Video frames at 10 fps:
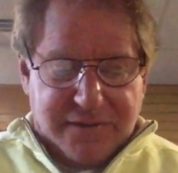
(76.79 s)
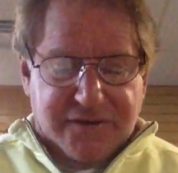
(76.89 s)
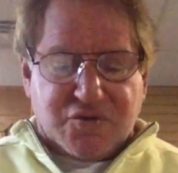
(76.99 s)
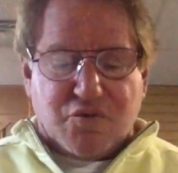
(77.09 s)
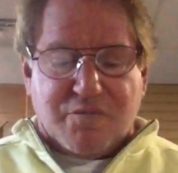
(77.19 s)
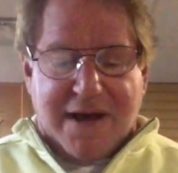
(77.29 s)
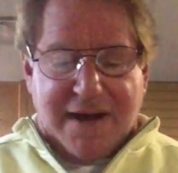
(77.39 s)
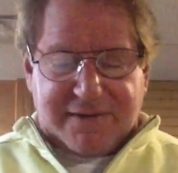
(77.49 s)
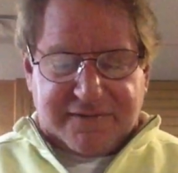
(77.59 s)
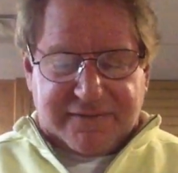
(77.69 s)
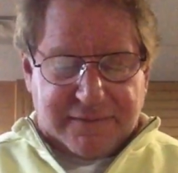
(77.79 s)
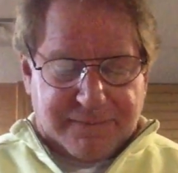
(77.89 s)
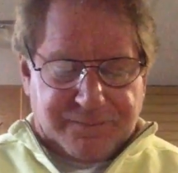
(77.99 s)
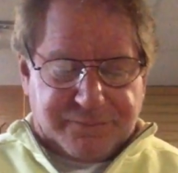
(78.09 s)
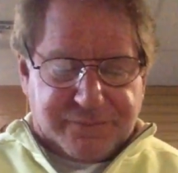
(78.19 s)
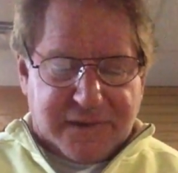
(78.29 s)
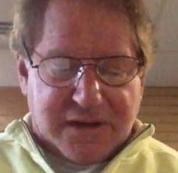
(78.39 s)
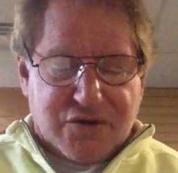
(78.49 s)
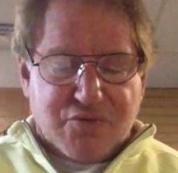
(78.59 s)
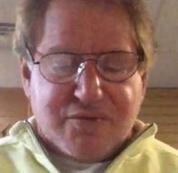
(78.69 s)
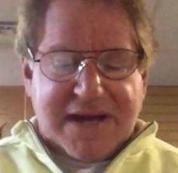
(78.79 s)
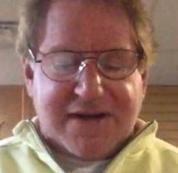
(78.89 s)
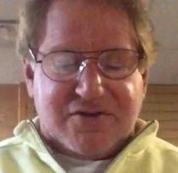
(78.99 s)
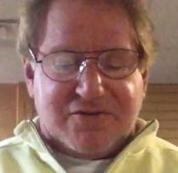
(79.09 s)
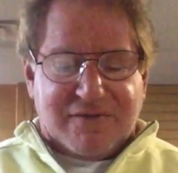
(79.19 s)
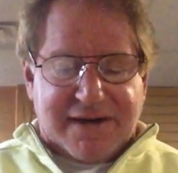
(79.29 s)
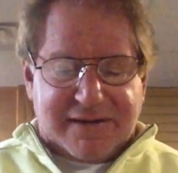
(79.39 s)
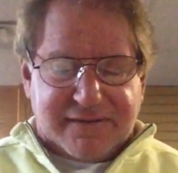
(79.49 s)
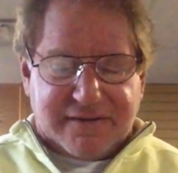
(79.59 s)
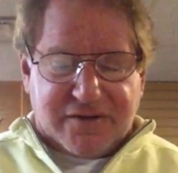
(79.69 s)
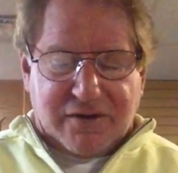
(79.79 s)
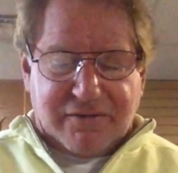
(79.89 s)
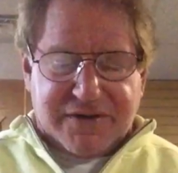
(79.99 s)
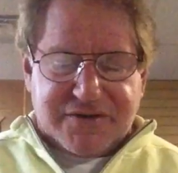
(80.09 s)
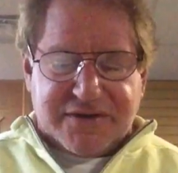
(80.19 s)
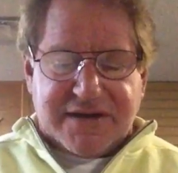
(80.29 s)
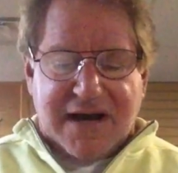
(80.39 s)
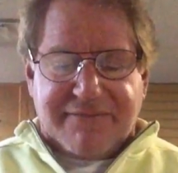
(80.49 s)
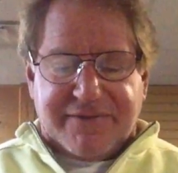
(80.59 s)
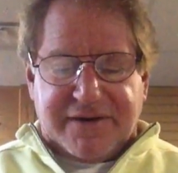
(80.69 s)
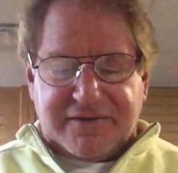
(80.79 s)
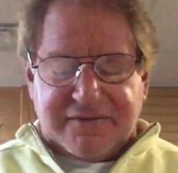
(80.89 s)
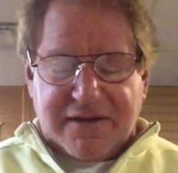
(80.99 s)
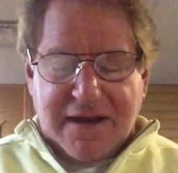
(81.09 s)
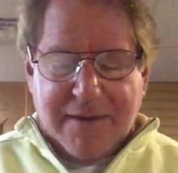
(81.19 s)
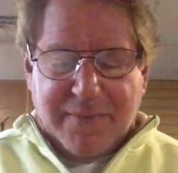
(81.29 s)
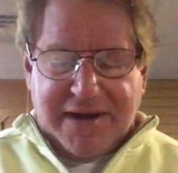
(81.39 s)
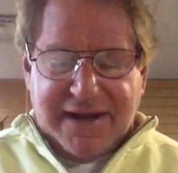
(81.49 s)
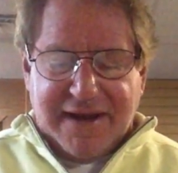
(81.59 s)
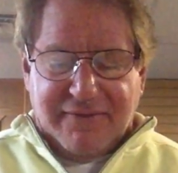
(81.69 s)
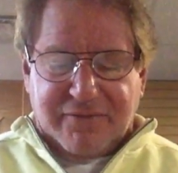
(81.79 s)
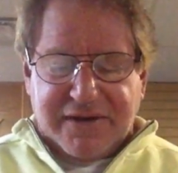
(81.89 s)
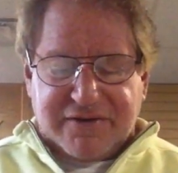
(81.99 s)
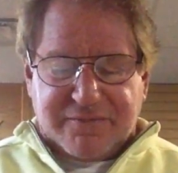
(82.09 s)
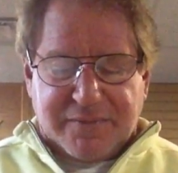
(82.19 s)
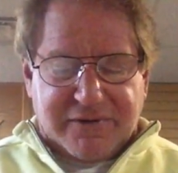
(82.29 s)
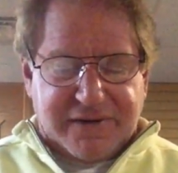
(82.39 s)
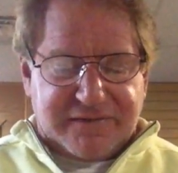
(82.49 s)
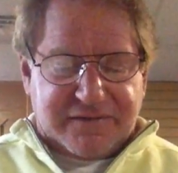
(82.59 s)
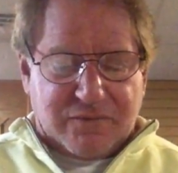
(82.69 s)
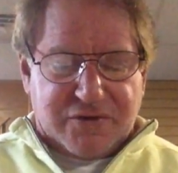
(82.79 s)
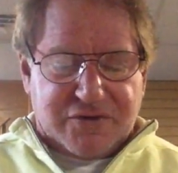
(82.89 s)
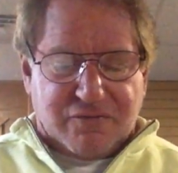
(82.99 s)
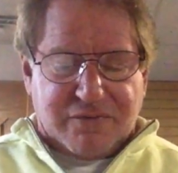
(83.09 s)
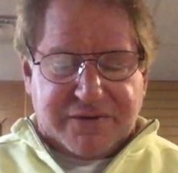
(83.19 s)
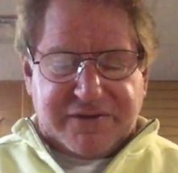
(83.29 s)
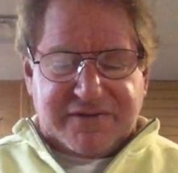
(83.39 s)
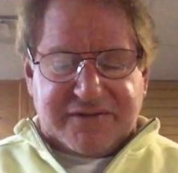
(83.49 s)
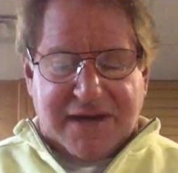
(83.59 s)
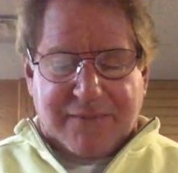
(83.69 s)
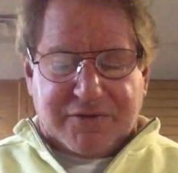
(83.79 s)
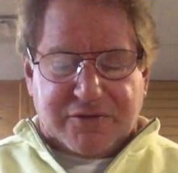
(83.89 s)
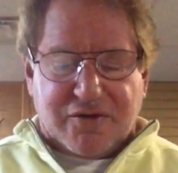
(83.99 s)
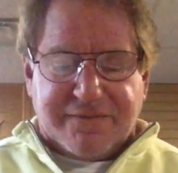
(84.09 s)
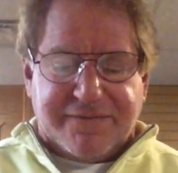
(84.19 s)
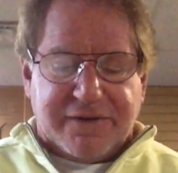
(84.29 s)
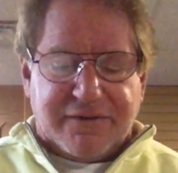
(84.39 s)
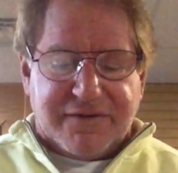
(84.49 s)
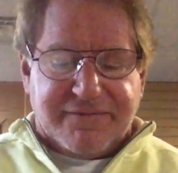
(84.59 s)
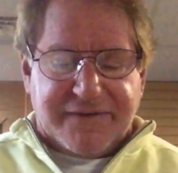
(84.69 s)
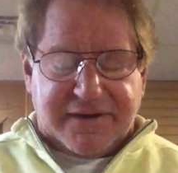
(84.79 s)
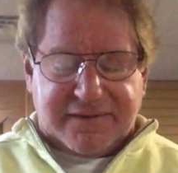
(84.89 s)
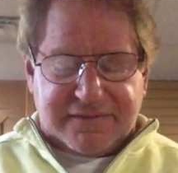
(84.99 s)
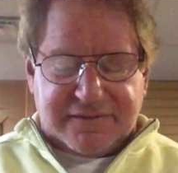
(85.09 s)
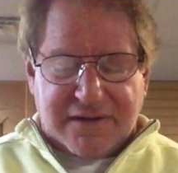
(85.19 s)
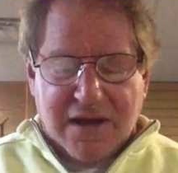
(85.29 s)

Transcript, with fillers: The toolbox. You gain strength, courage, and confidence by every experience in which you really stop to look fear in the face.